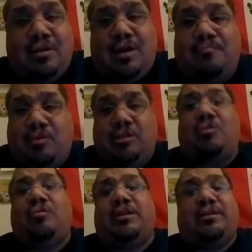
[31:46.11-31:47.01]
of
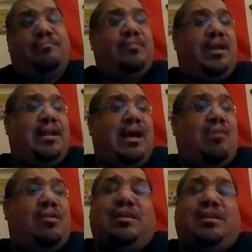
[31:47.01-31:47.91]
clothing and
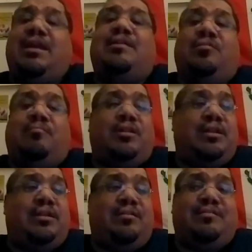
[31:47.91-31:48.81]
how it changed over the
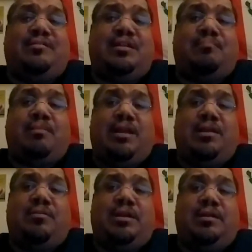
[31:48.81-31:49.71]
years in the Bay
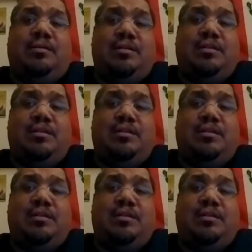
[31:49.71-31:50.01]
Area.